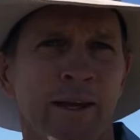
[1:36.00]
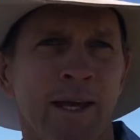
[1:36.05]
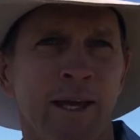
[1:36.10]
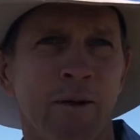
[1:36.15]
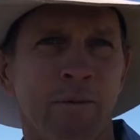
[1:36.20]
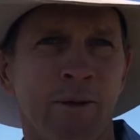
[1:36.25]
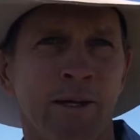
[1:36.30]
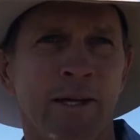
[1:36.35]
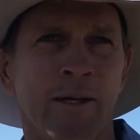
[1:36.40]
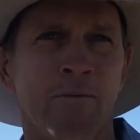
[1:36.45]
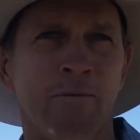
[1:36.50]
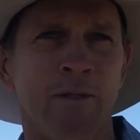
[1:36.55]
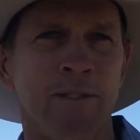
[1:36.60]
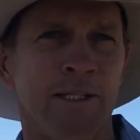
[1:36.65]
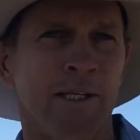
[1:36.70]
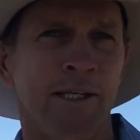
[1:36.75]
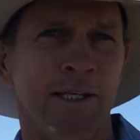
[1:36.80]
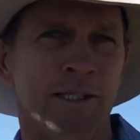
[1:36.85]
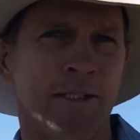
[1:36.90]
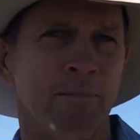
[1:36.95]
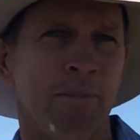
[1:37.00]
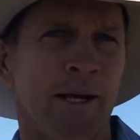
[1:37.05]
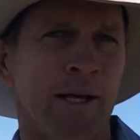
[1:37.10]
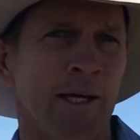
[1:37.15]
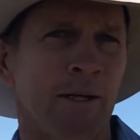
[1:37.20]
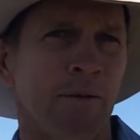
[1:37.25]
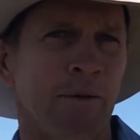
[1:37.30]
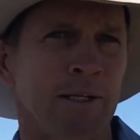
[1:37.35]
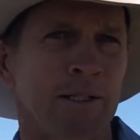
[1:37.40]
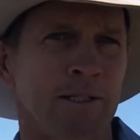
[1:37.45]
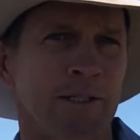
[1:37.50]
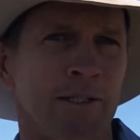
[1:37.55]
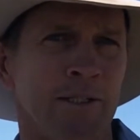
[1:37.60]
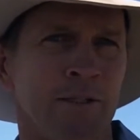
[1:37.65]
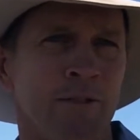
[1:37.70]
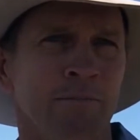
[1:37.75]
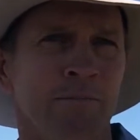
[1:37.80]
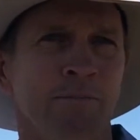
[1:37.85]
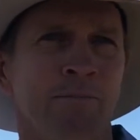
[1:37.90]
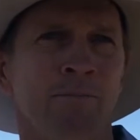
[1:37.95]
how do we get resilience back into our
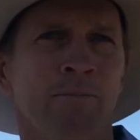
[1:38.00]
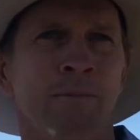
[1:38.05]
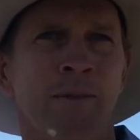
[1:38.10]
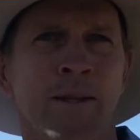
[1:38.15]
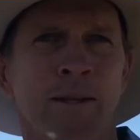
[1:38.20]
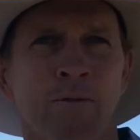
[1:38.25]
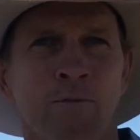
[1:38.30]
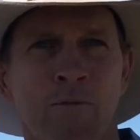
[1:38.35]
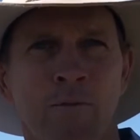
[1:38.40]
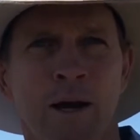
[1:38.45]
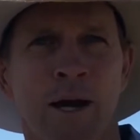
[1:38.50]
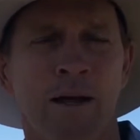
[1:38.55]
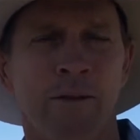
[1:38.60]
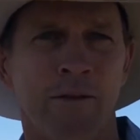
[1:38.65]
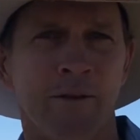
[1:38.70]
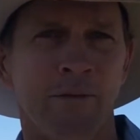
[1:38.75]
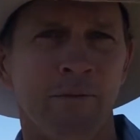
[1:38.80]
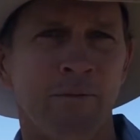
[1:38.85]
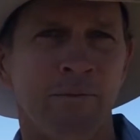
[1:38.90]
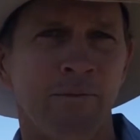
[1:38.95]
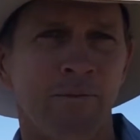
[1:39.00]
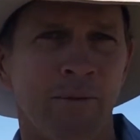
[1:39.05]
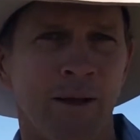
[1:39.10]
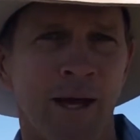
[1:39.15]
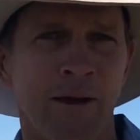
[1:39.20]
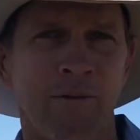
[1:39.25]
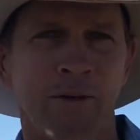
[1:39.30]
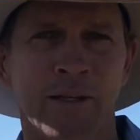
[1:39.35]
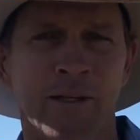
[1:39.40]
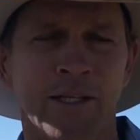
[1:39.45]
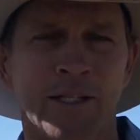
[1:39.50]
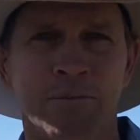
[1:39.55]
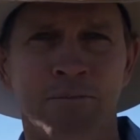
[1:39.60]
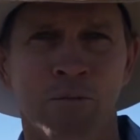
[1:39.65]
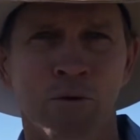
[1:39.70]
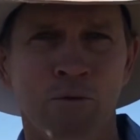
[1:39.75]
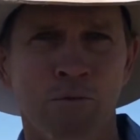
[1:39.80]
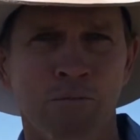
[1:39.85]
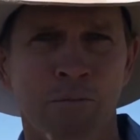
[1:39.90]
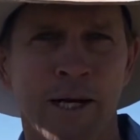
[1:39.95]
system rather than having these
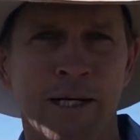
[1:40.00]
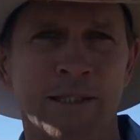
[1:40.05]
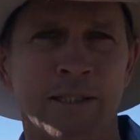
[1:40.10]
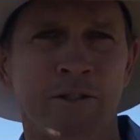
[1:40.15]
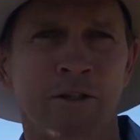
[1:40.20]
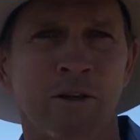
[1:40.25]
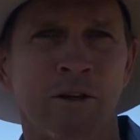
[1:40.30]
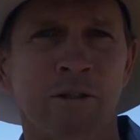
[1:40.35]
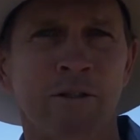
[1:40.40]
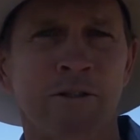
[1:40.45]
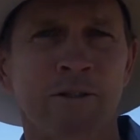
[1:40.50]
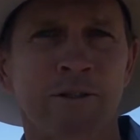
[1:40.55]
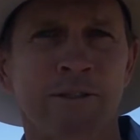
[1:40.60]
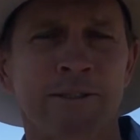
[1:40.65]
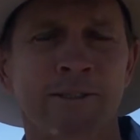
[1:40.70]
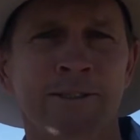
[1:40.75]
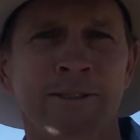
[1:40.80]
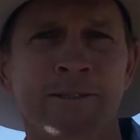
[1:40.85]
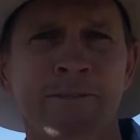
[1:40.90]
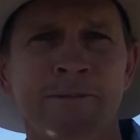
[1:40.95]
boom bust cycles.